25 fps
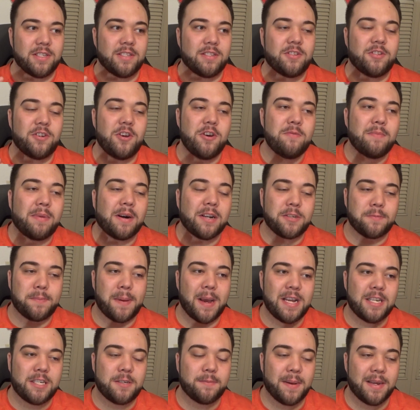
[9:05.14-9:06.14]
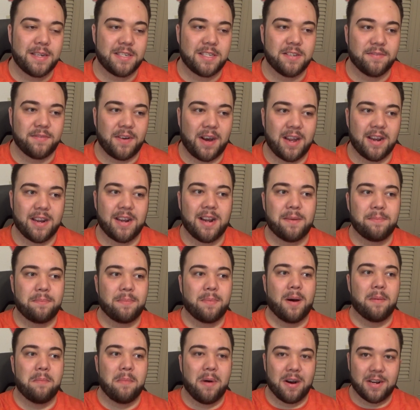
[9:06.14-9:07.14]
too much page space divided up
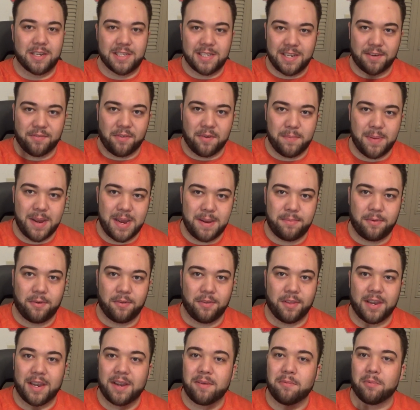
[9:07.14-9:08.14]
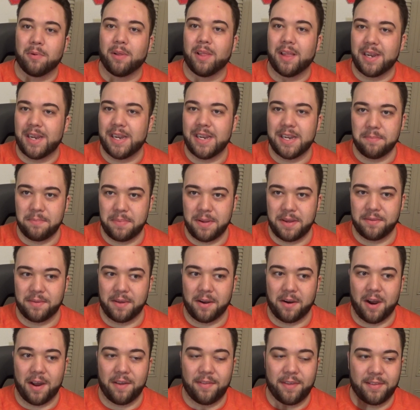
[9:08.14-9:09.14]
amongst different people that didn't really need to be
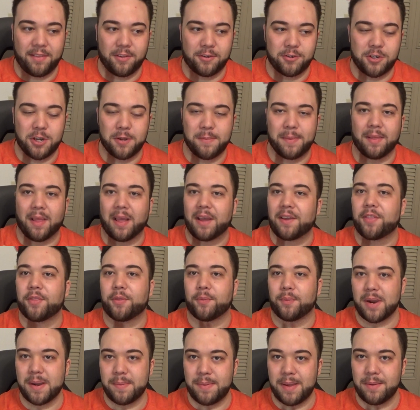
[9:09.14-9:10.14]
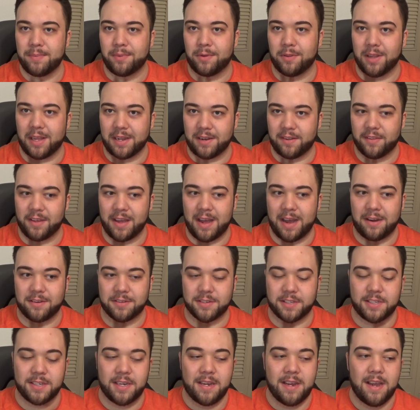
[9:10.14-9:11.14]
there. I think there should have been like 3 people led to the
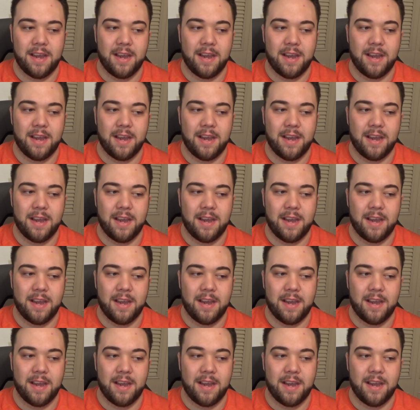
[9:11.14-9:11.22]
house.